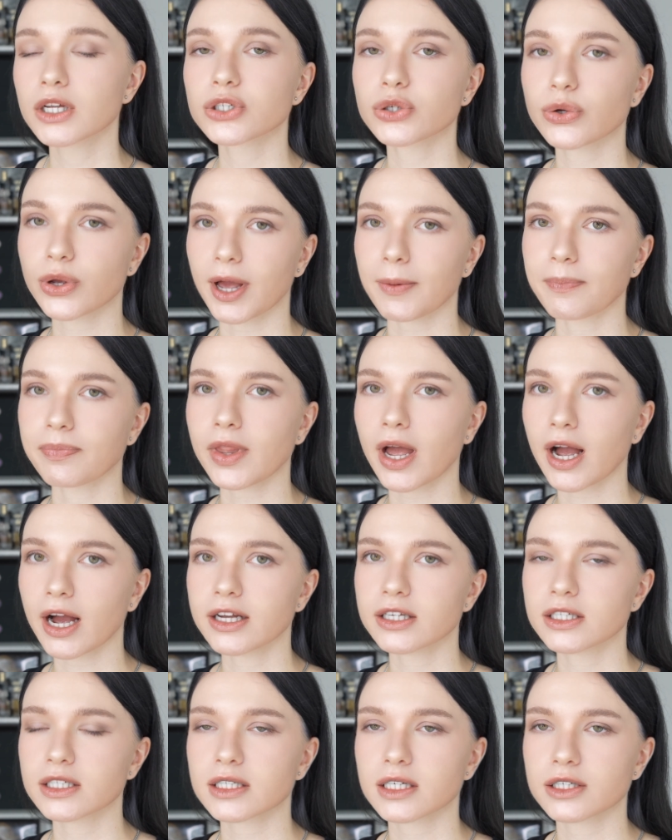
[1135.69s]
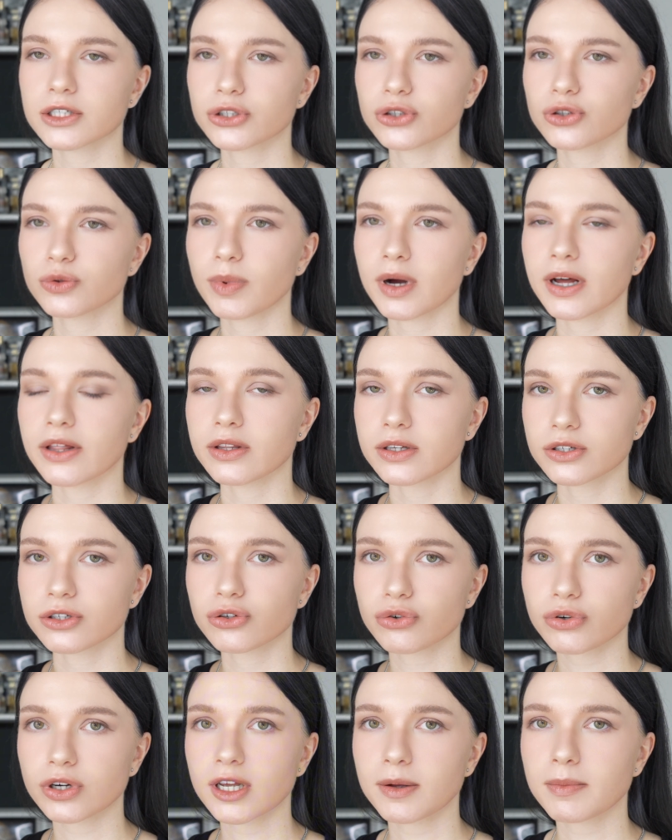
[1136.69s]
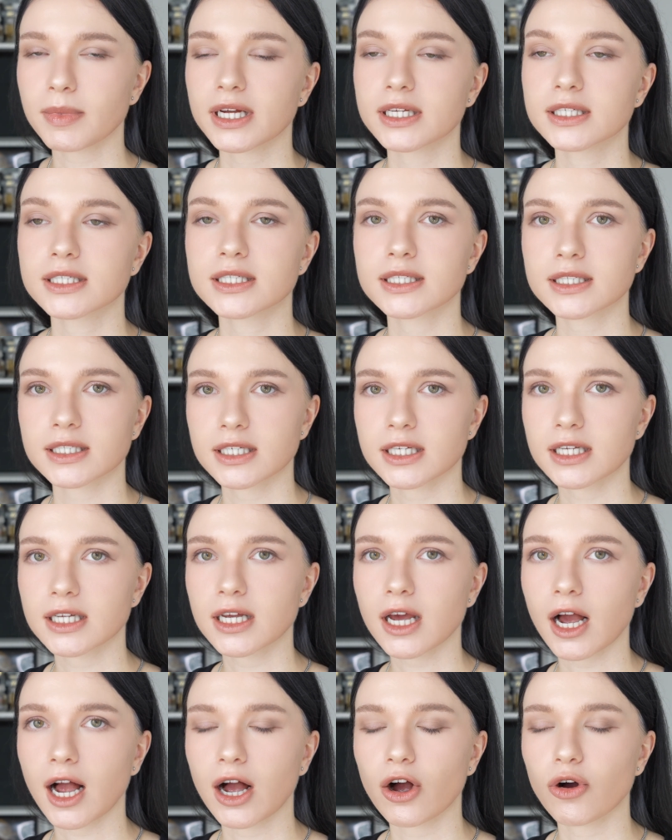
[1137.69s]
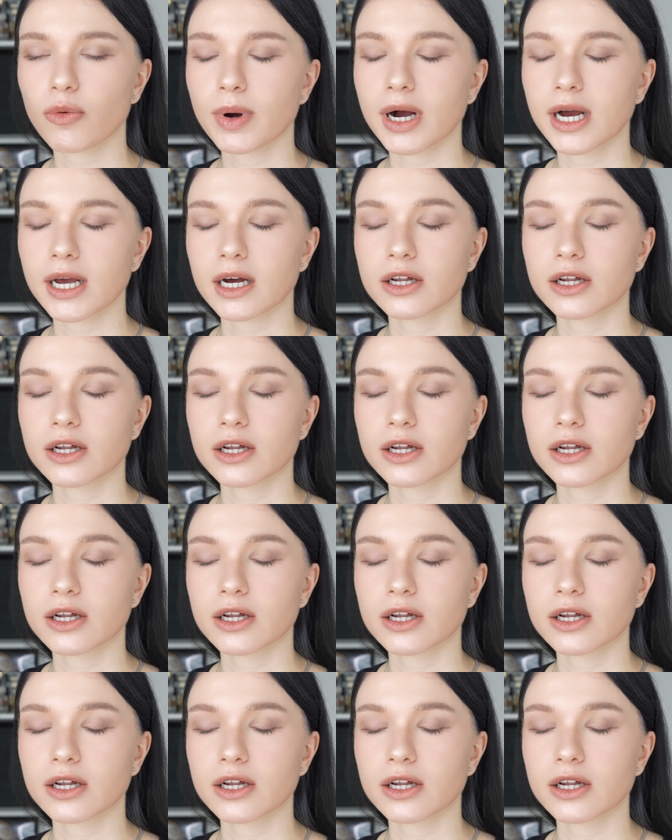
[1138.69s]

So yeah, I decided to buy this cream and see how my